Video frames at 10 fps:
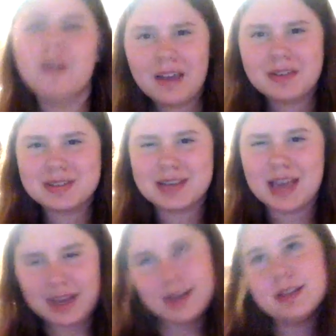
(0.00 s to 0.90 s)
was 9,
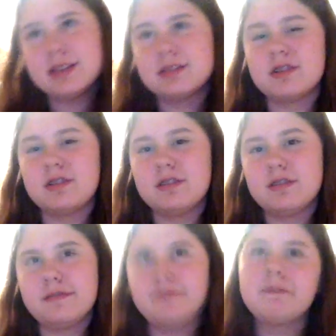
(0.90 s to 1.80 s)
so
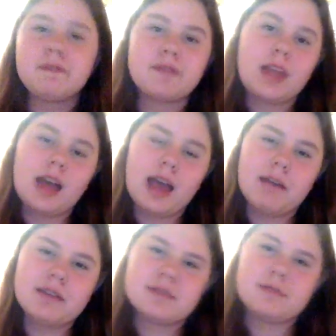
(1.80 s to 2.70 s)
I
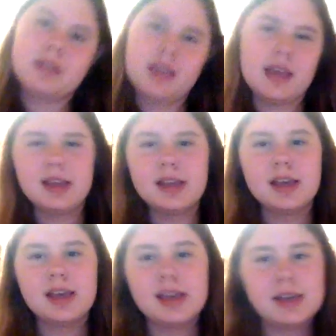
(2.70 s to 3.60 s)
wasn't really.
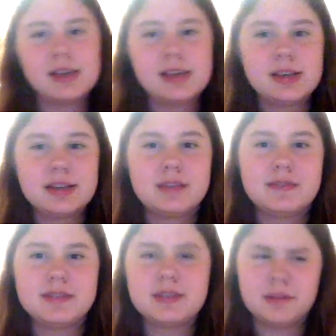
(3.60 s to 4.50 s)

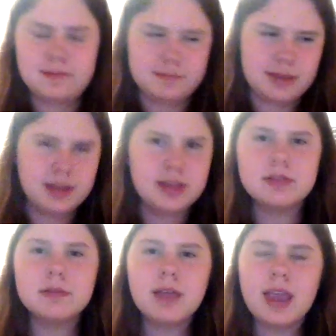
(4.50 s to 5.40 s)
There's no
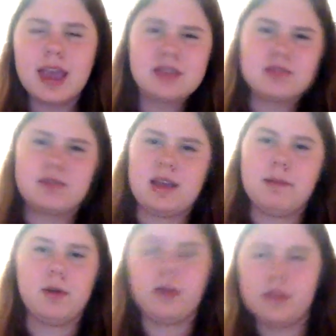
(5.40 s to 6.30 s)
like history at
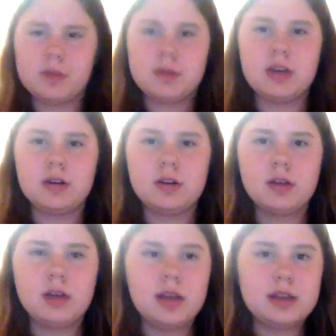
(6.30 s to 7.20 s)
World. I mean,
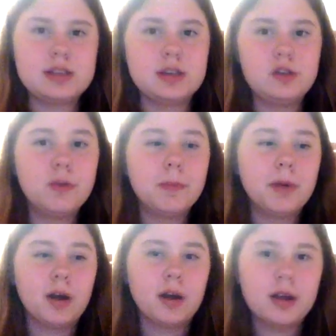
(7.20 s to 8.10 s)
it's a newer
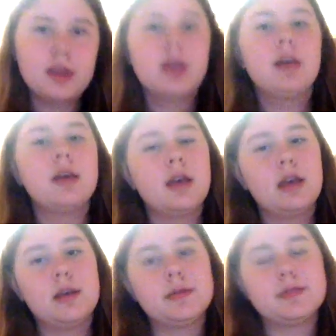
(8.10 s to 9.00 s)
park.
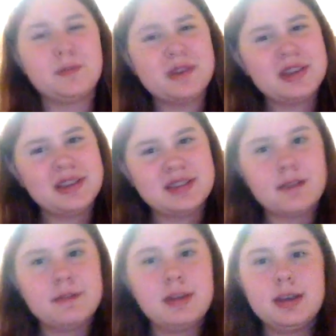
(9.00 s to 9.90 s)
It was opened in the
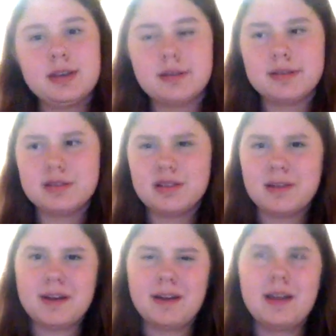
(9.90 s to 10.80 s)
70s, so it's only
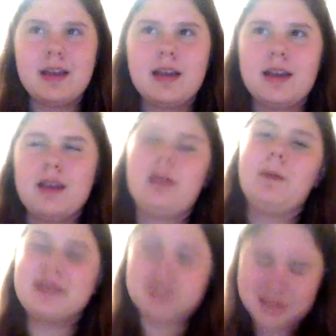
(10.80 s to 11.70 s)
been. It
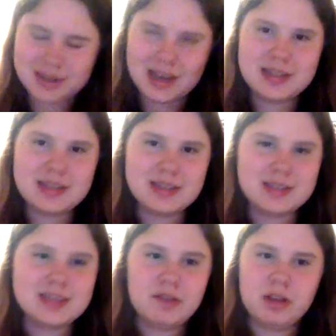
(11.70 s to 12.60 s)
opened in
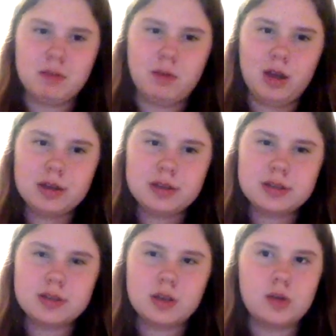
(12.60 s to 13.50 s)
1971,
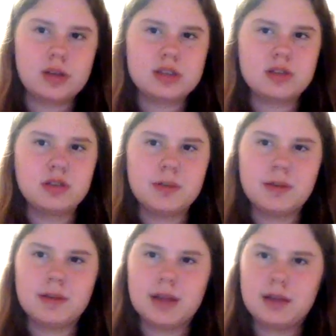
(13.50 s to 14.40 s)
so it's only been
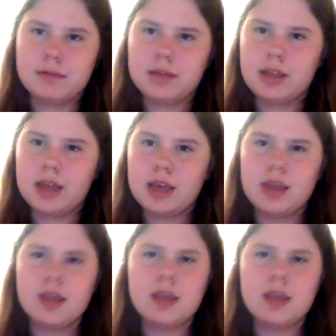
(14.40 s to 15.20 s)
around really.